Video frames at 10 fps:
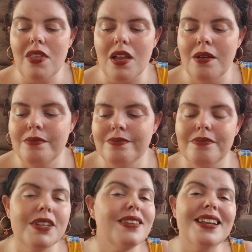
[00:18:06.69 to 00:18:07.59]
Because
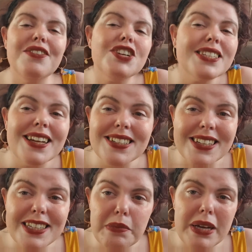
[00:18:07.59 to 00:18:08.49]
I never stick
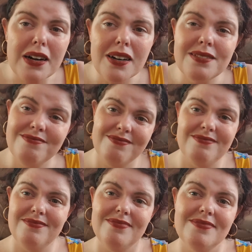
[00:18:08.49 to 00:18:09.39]
to
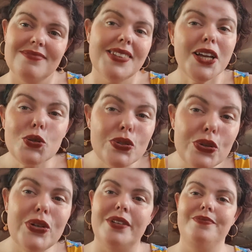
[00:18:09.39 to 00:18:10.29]
TBR. I don't
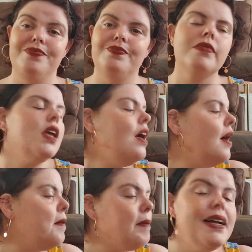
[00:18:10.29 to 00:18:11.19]
do it.
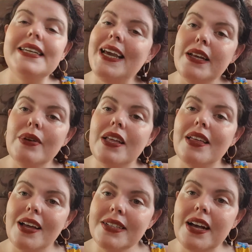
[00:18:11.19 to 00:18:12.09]
But anyway,
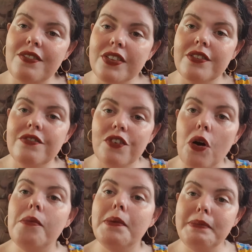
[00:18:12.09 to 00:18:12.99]
that is everything
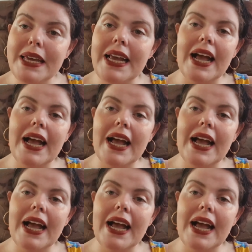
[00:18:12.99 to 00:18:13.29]
from me